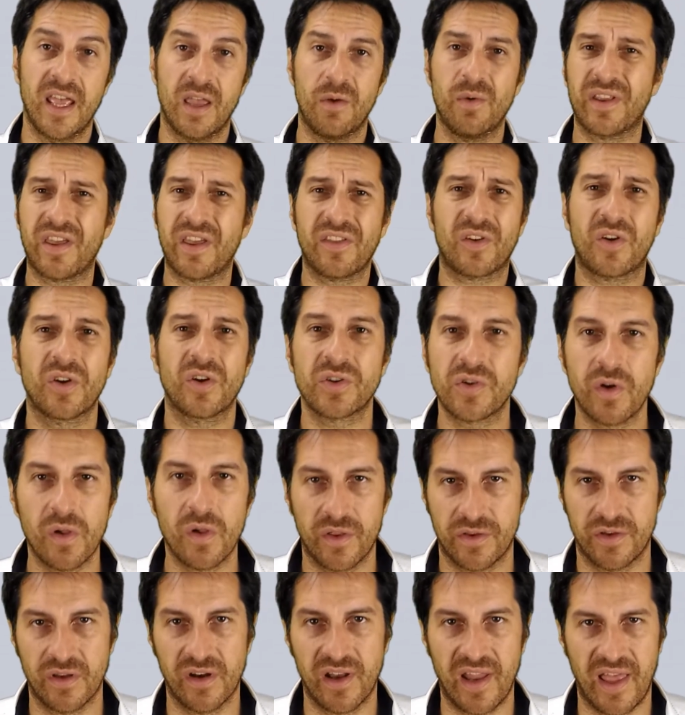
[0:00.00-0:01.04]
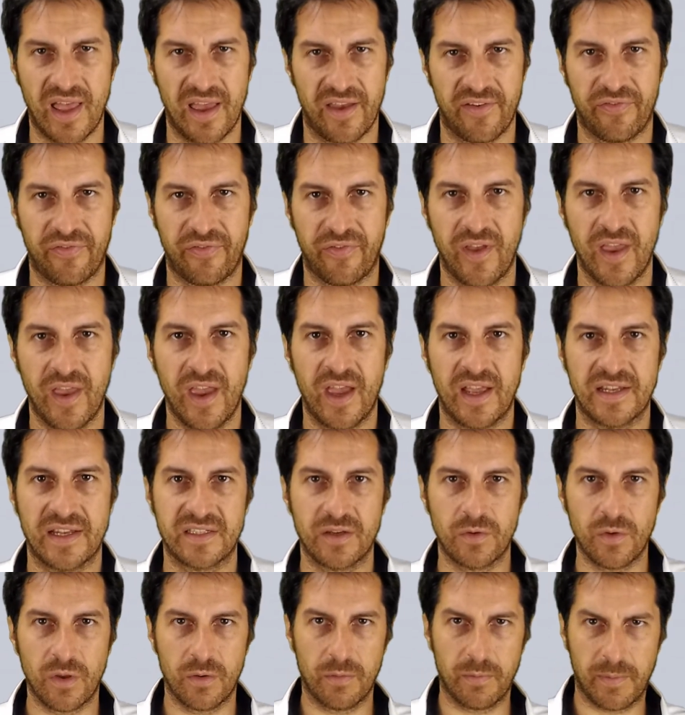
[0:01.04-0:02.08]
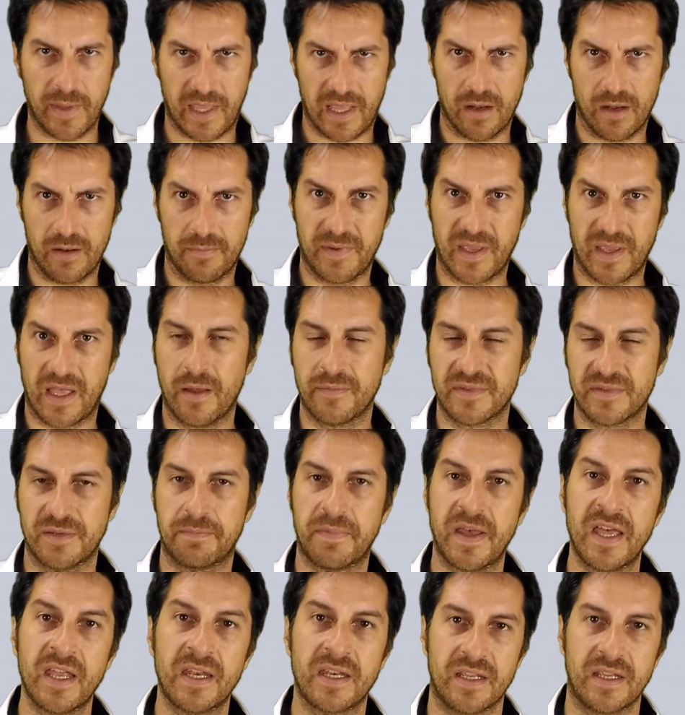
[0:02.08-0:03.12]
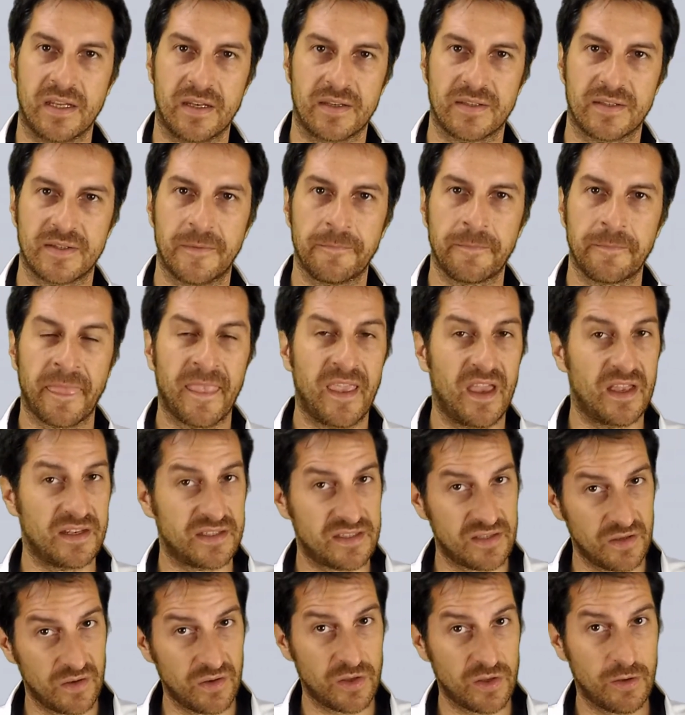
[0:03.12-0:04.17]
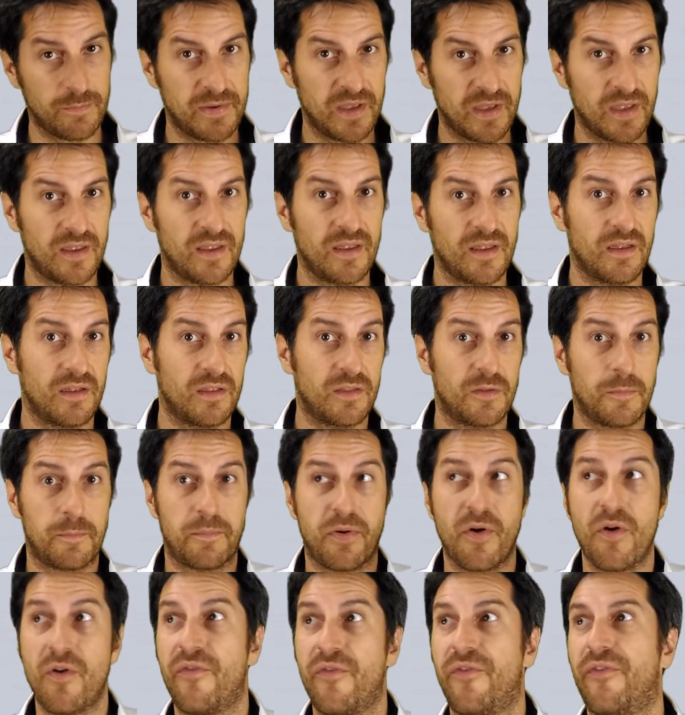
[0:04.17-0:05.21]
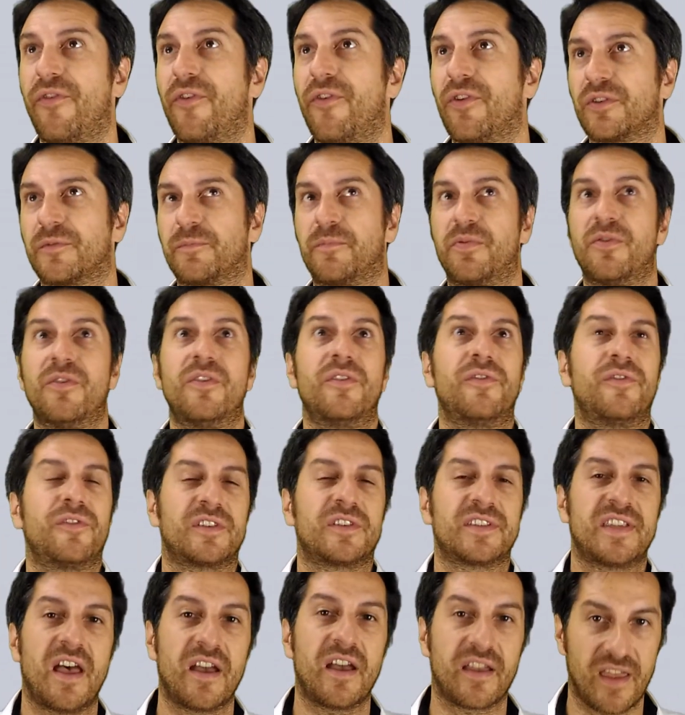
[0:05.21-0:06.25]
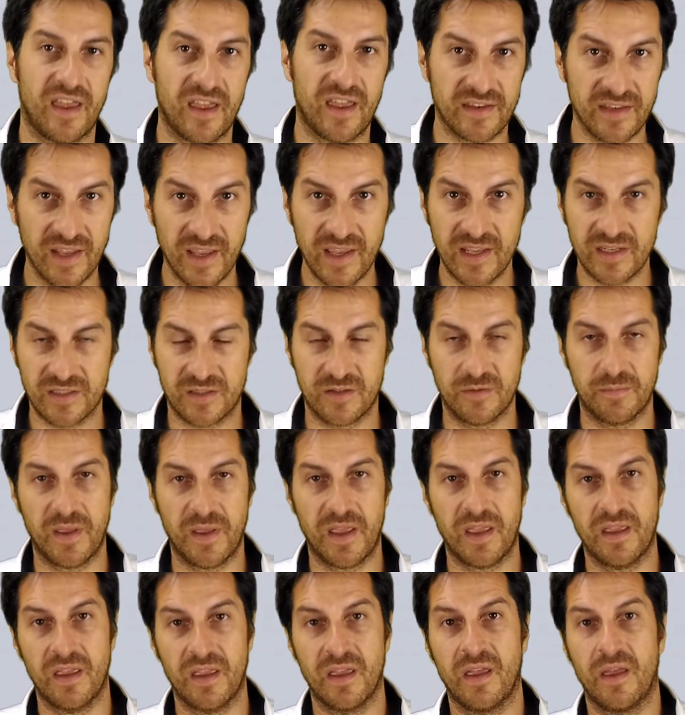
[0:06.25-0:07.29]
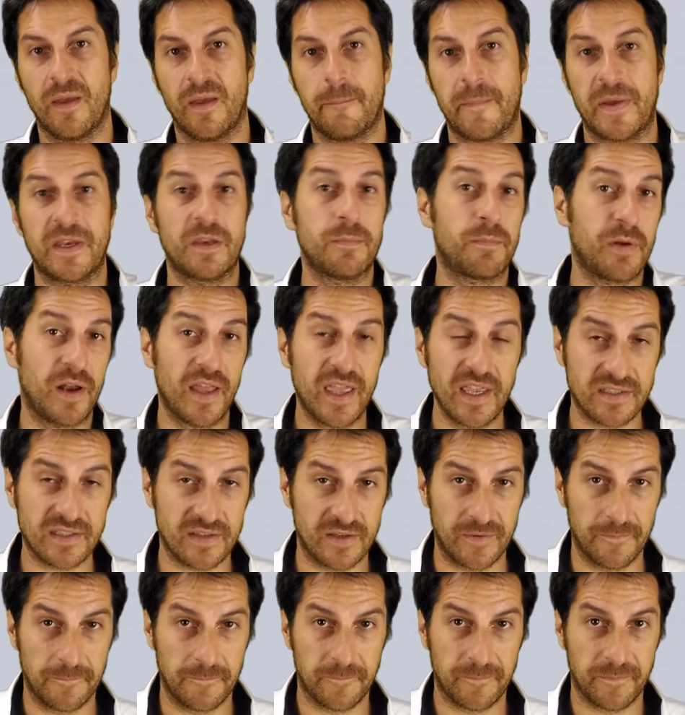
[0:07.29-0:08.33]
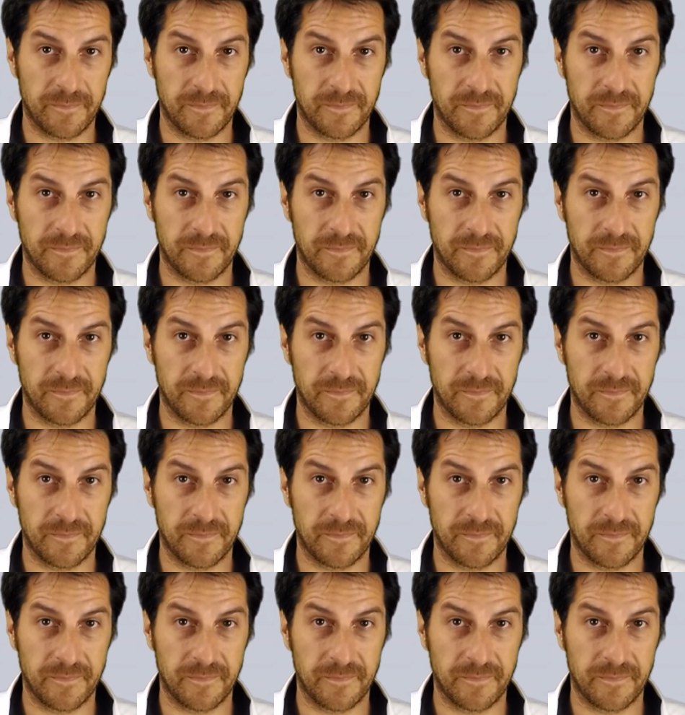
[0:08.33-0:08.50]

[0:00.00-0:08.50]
He will get the control on your life, and so you become dependent, and so you be the perfect target to be manipulated.